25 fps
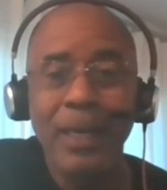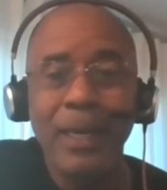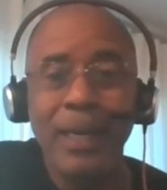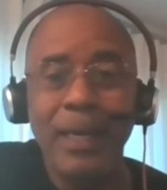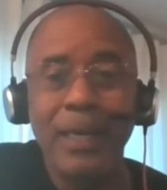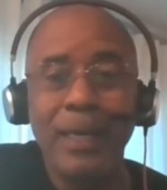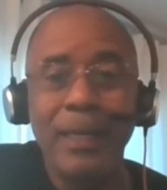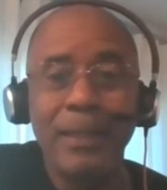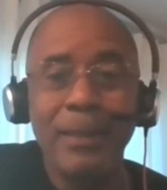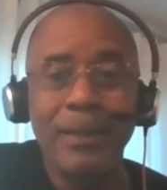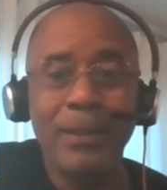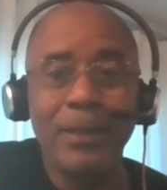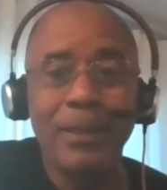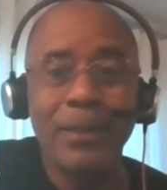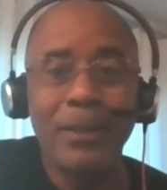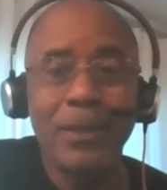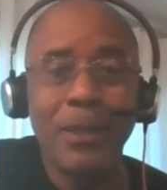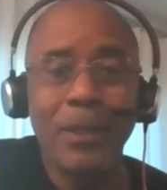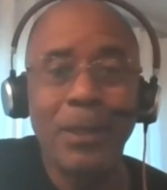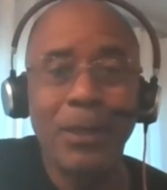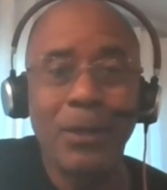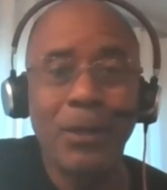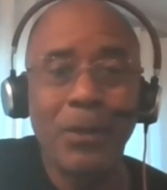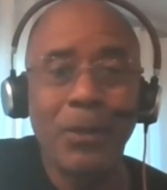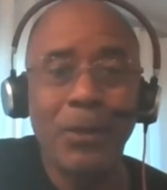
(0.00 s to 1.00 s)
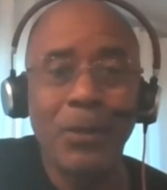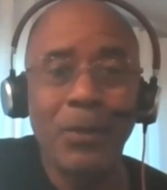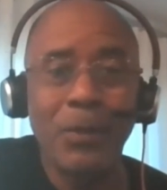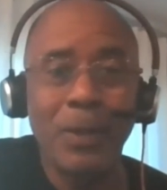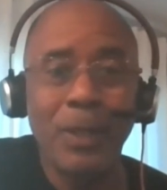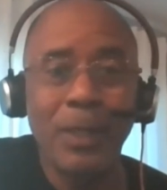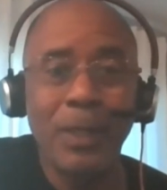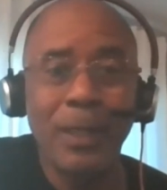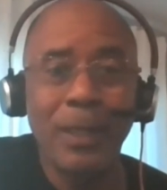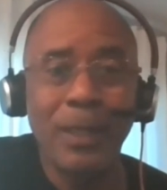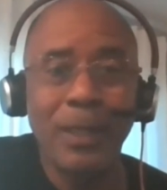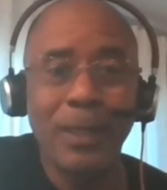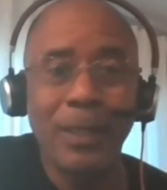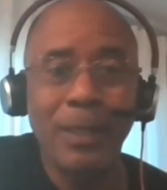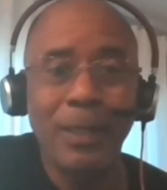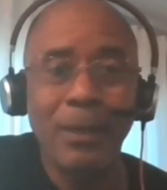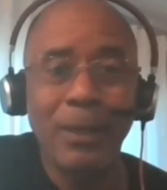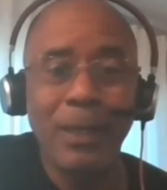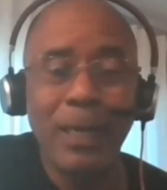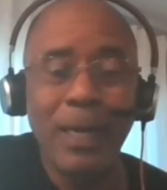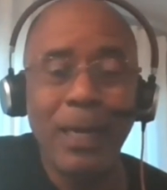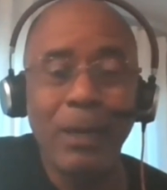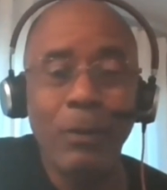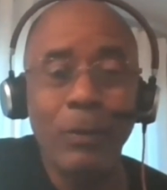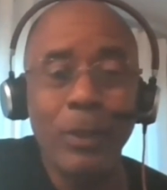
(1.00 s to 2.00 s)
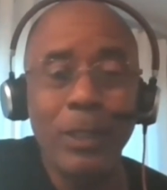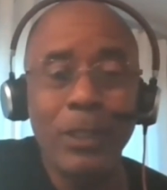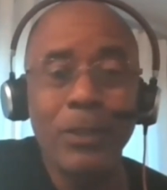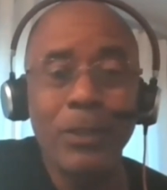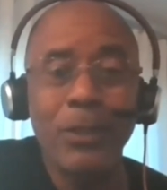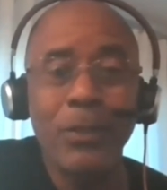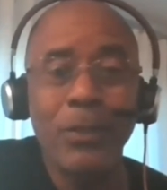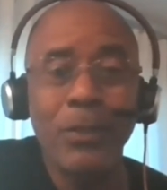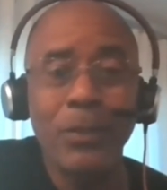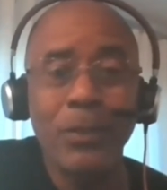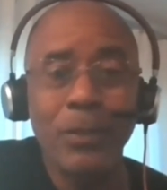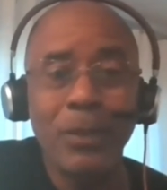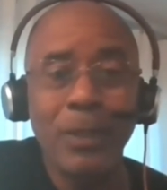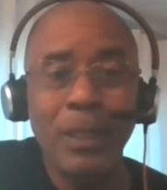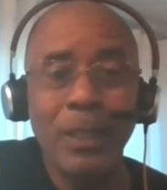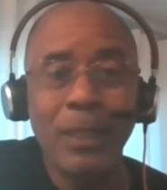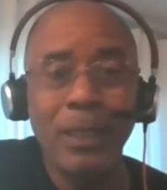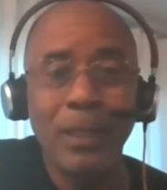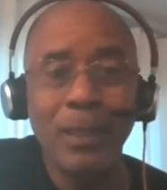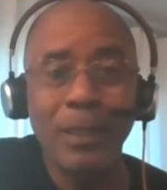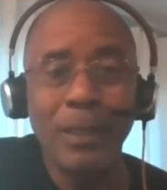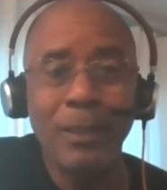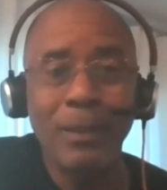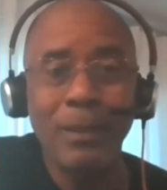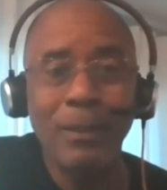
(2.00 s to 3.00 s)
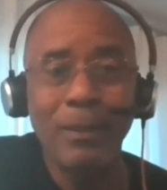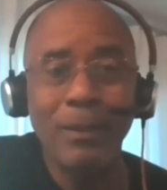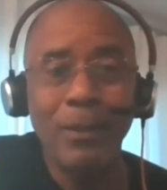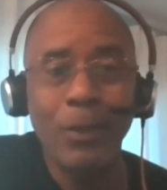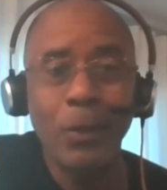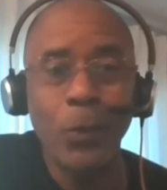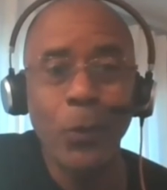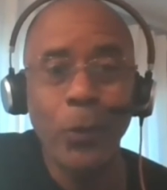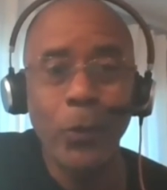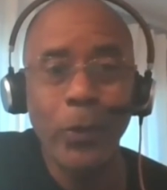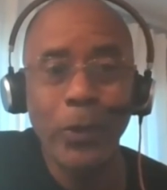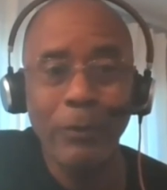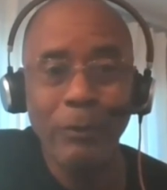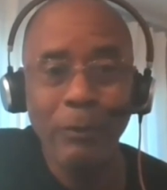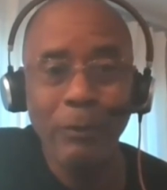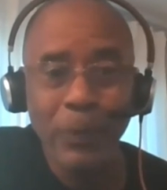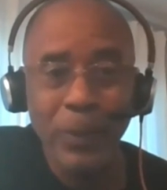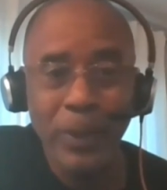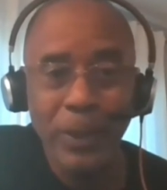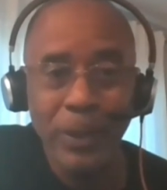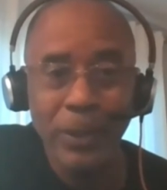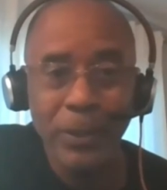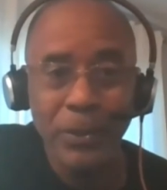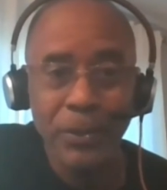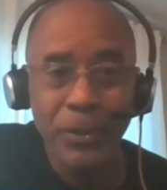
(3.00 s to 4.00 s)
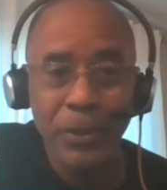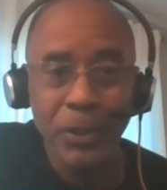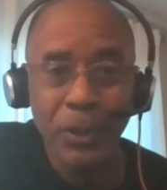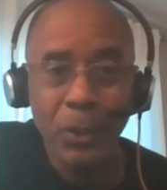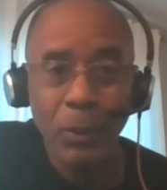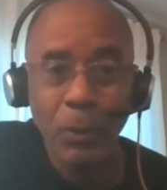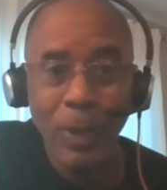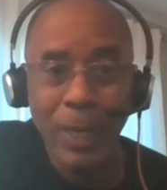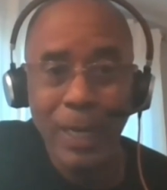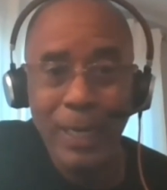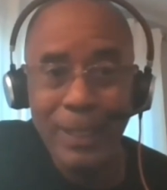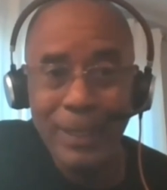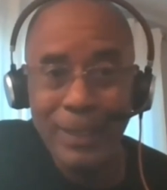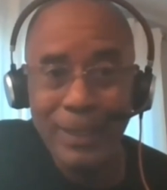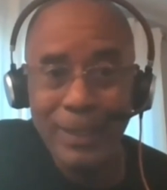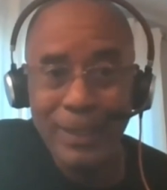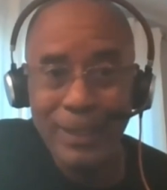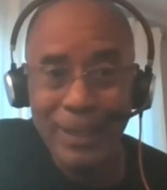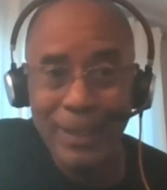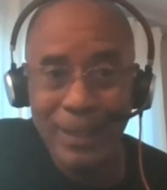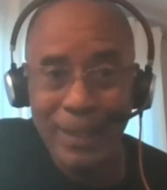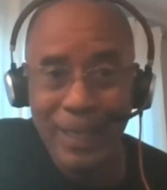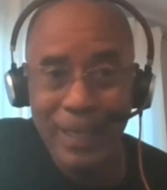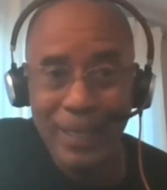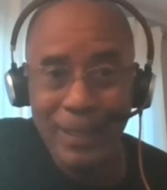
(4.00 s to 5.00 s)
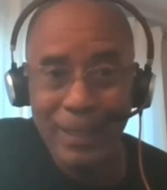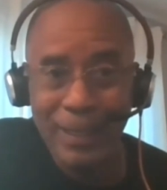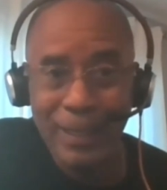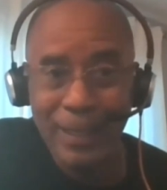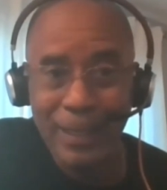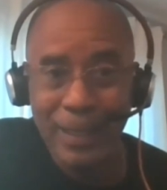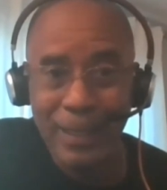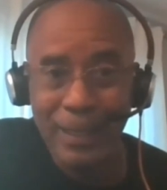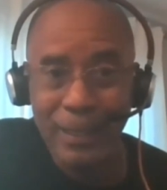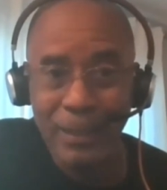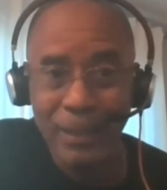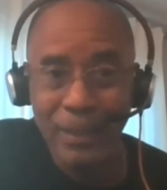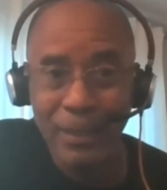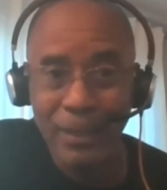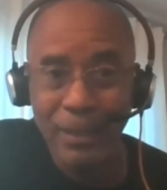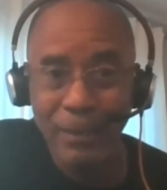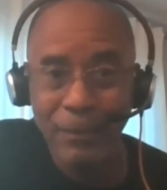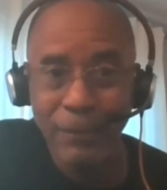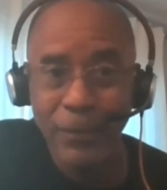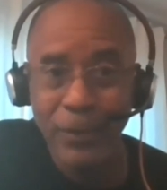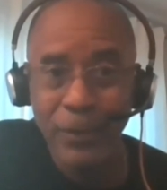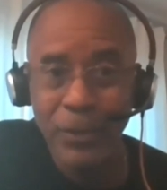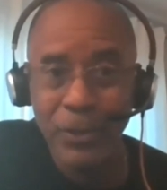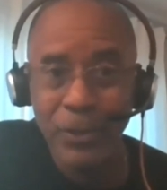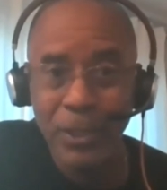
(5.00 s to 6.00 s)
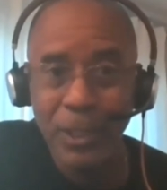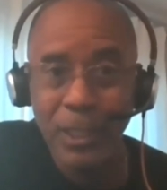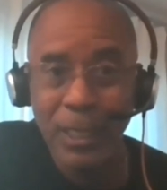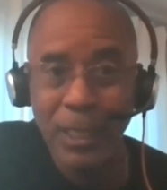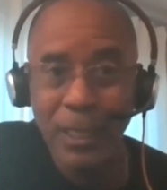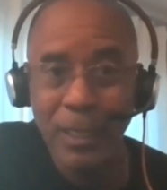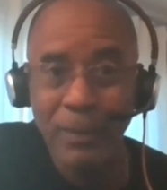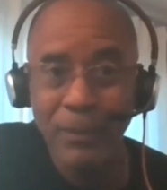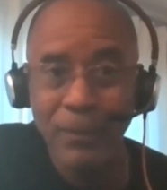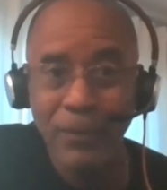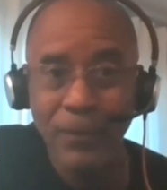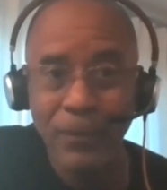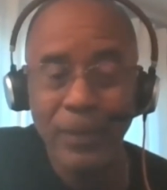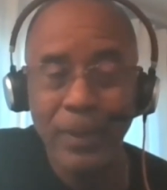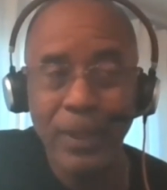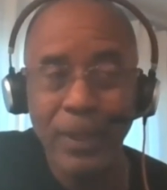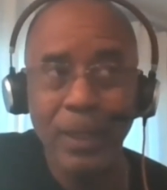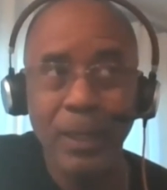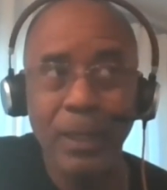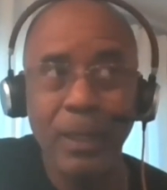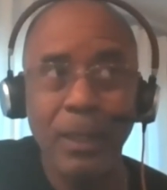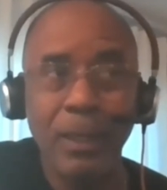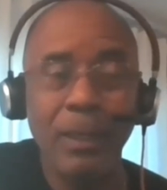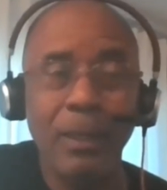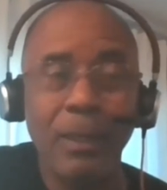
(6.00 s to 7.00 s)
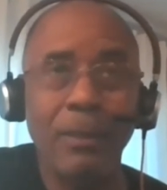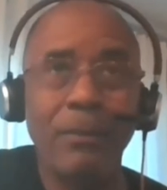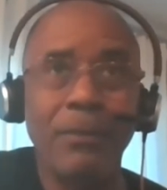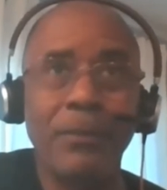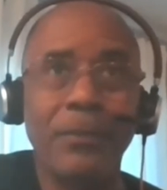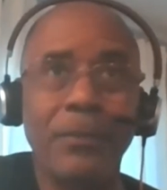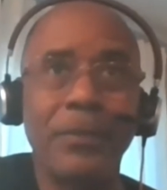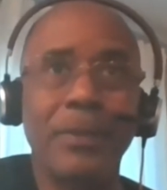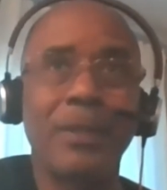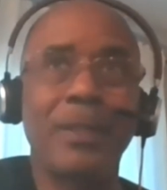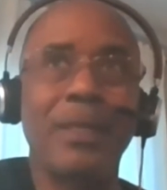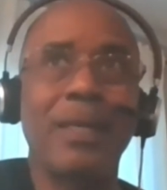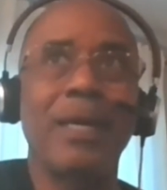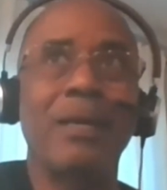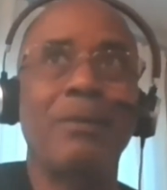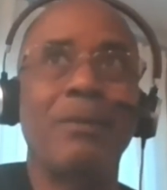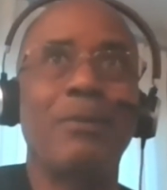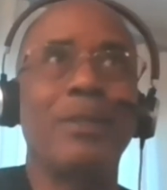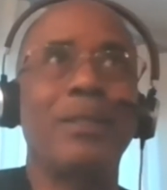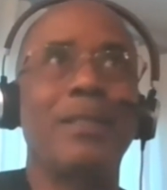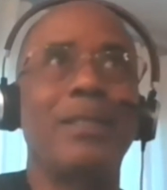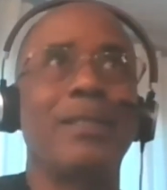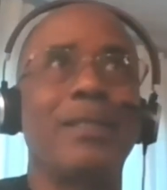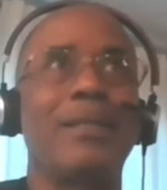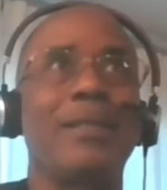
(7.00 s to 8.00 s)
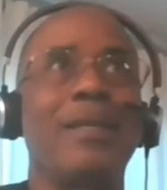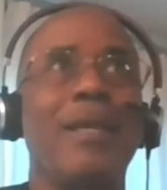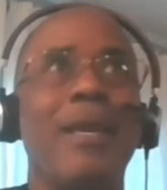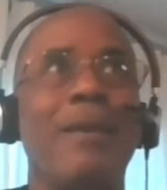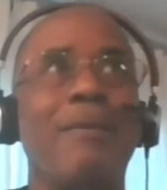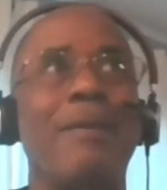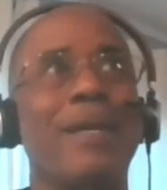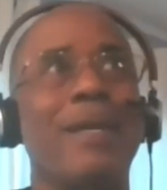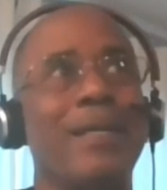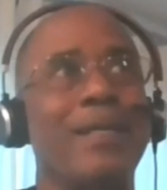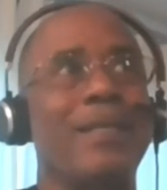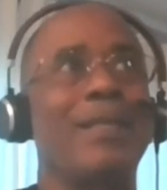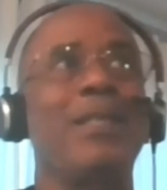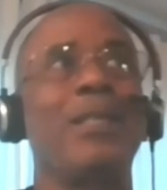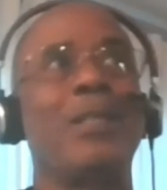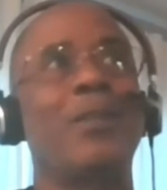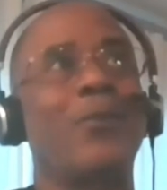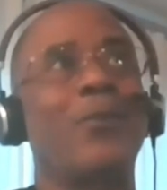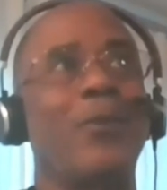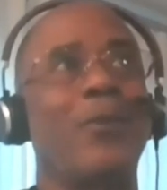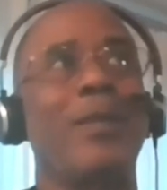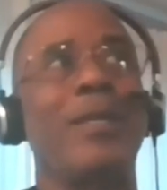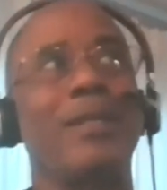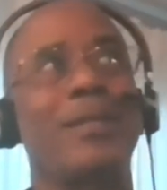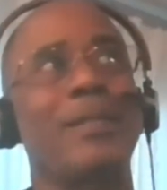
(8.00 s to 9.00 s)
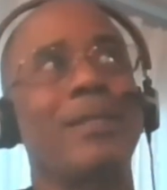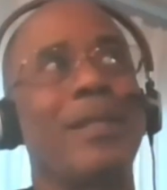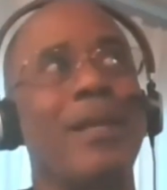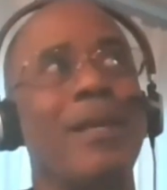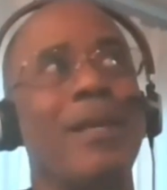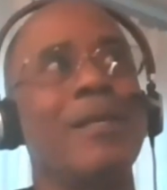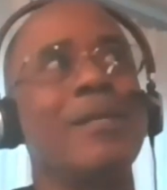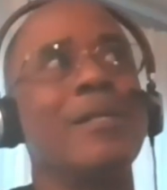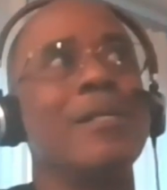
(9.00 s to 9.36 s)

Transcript: And so I went to the Court of Appeals twice in that case. The first time, God, what's his name? I can see his face.